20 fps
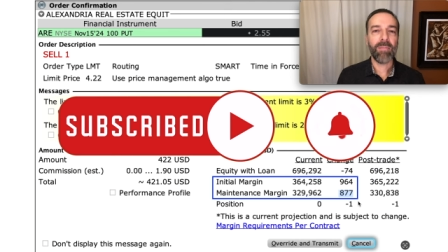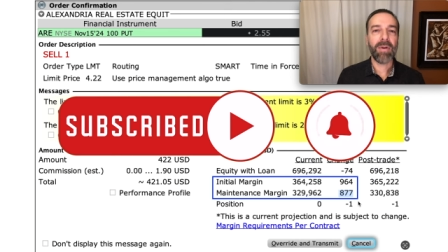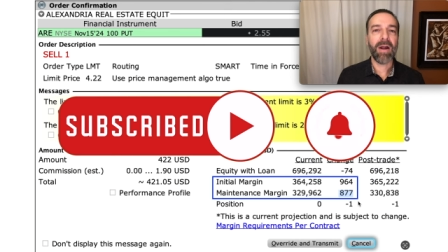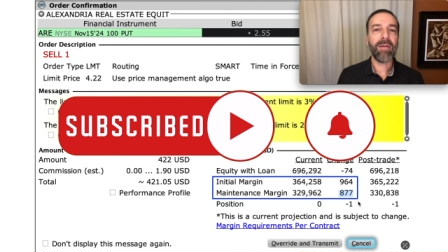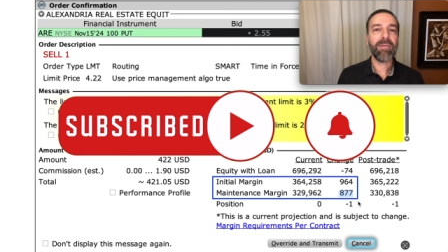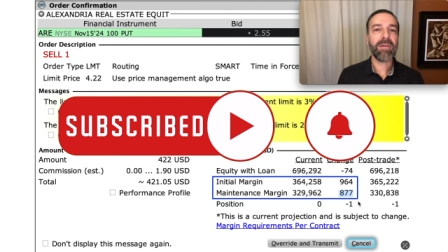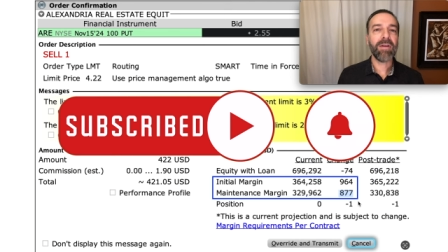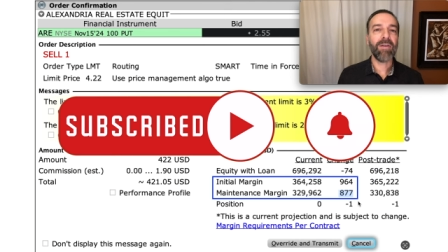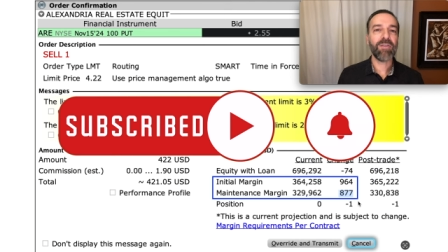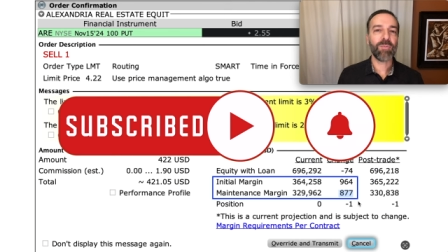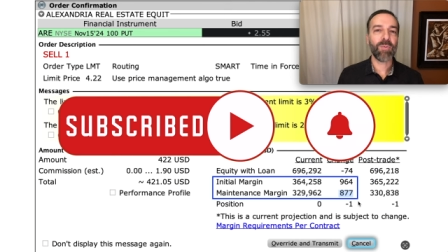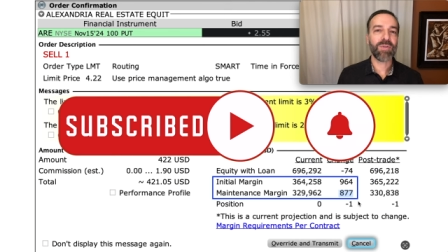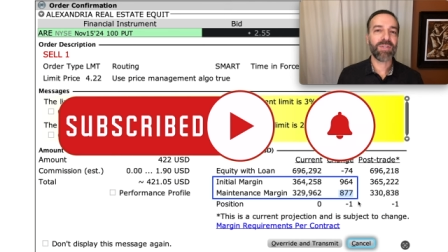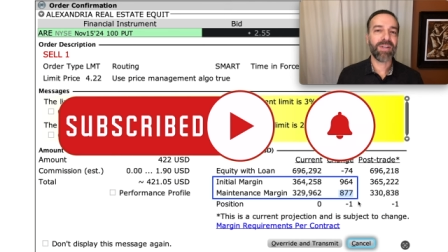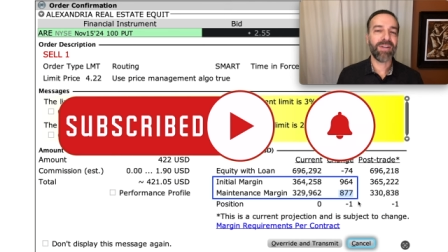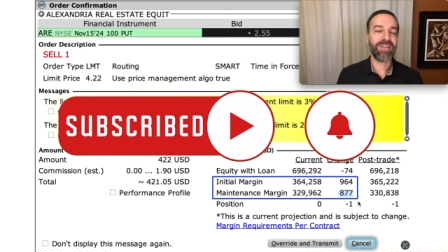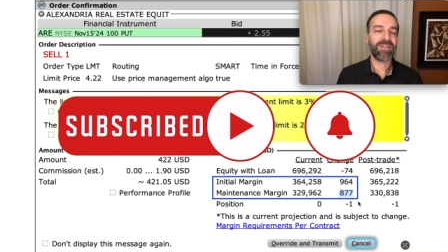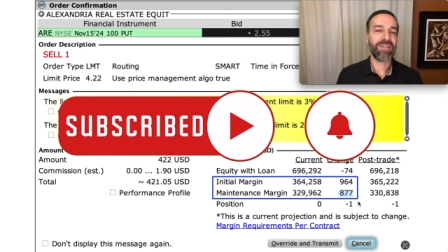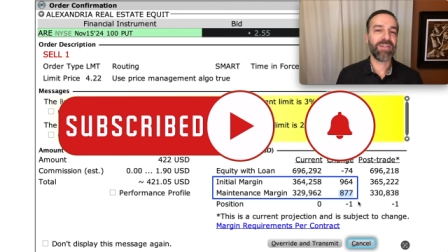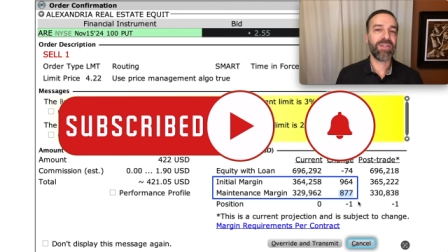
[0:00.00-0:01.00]
But I'm comfortable
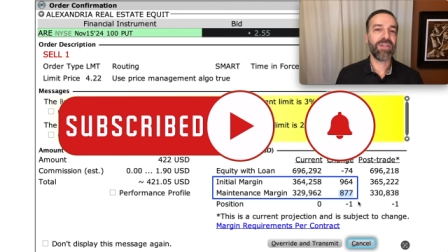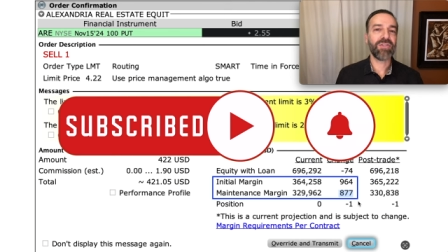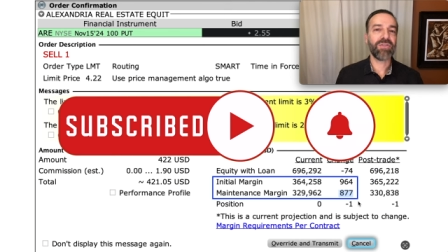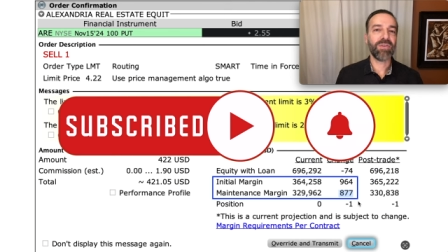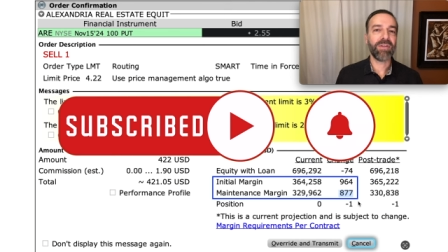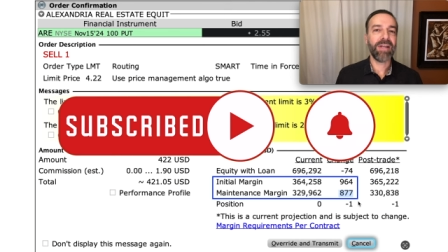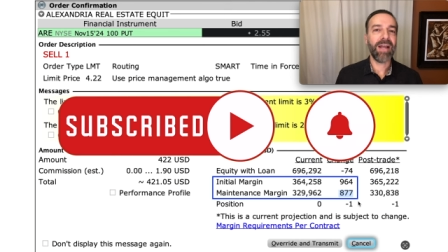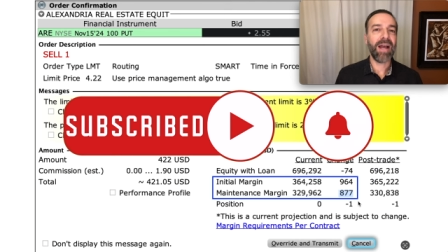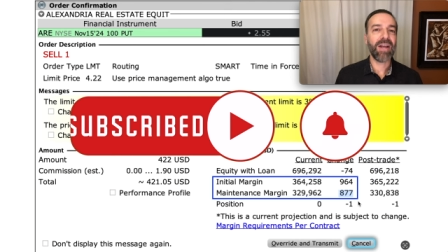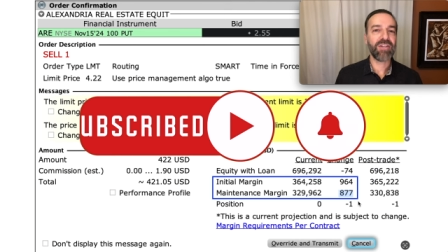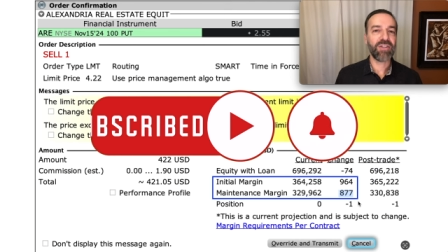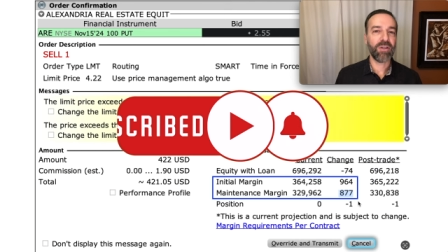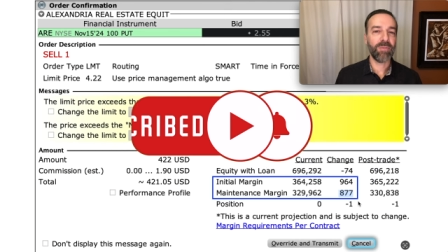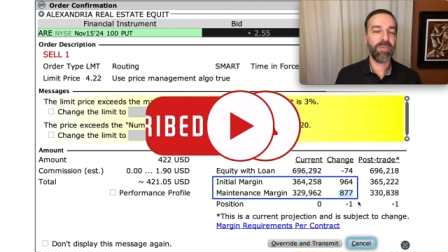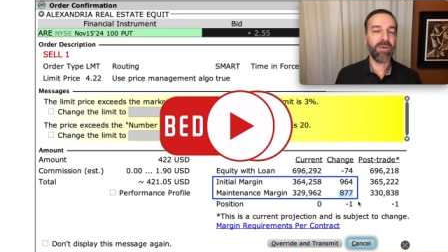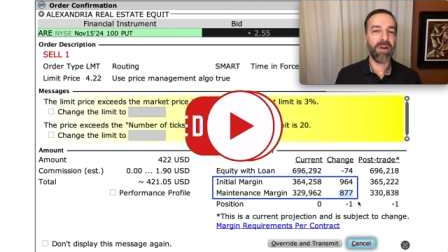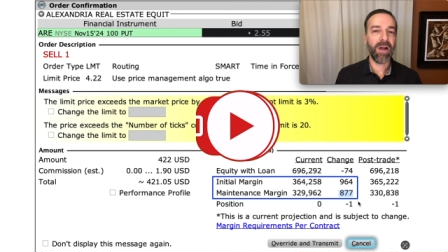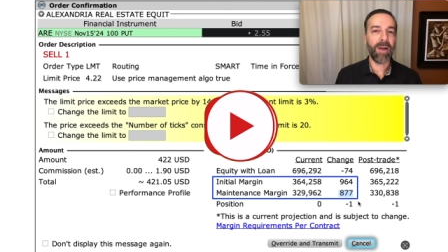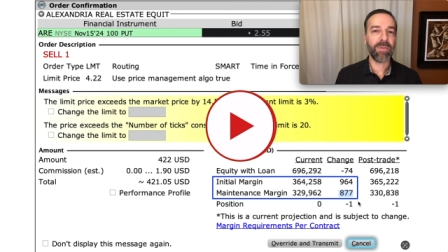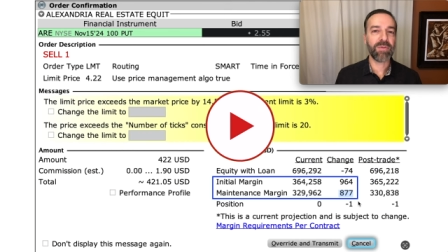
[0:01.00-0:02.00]
selling this additional cash or
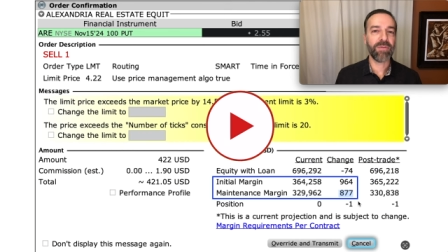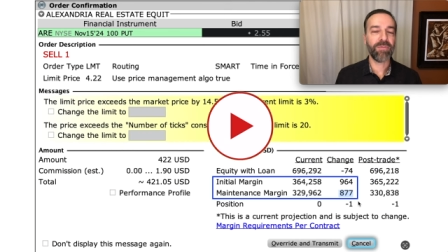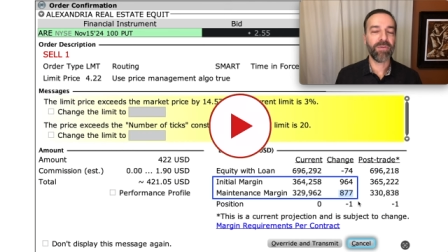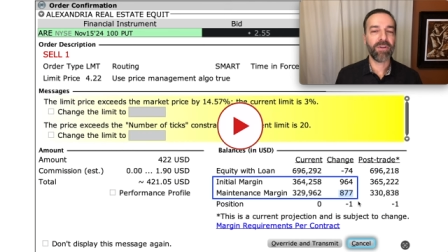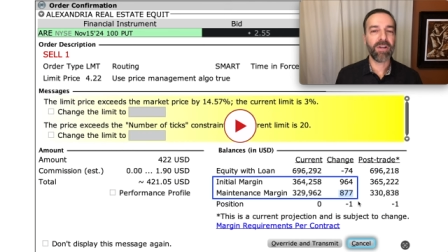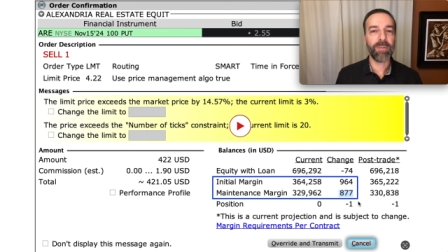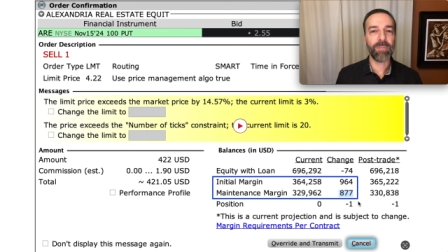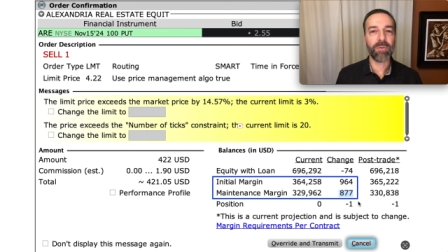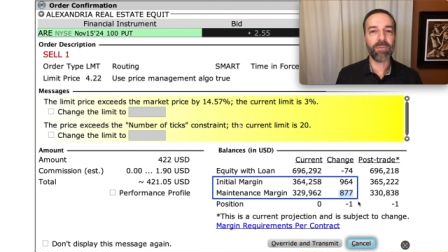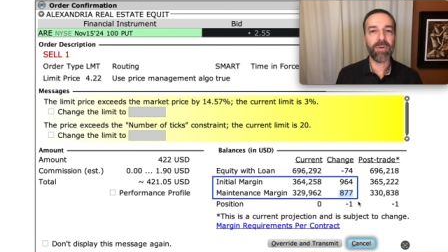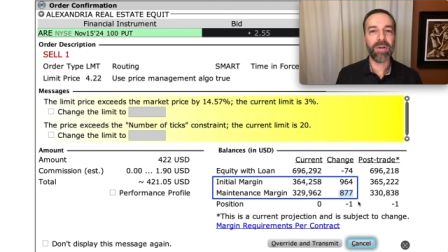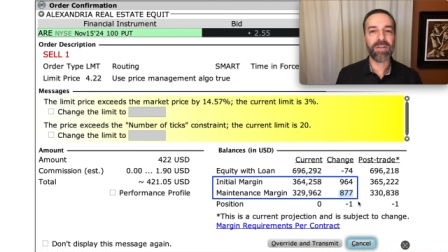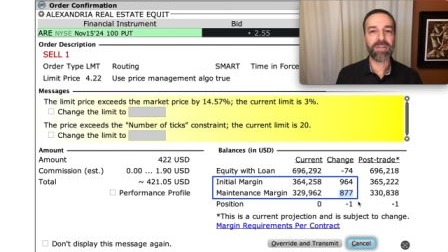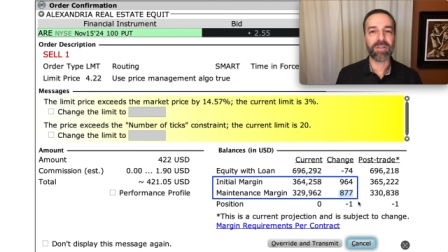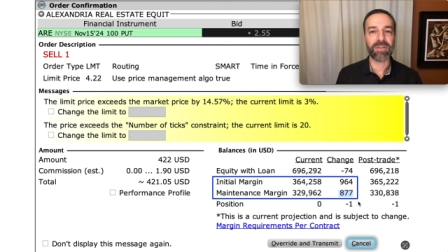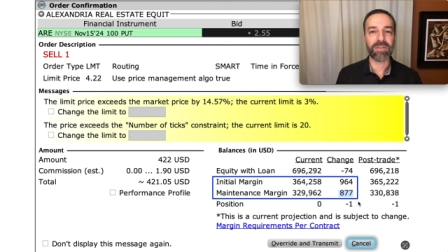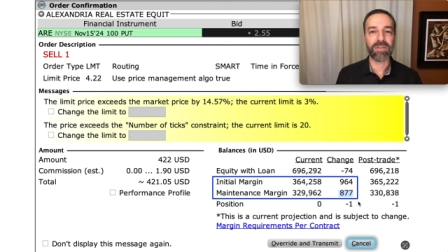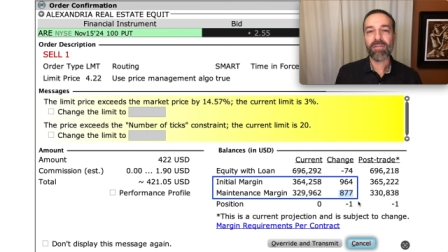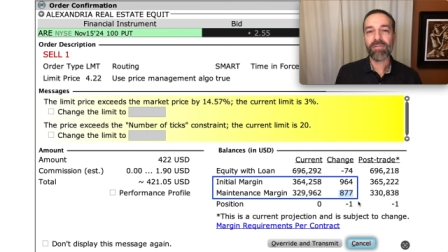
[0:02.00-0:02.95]
put option for a couple reasons.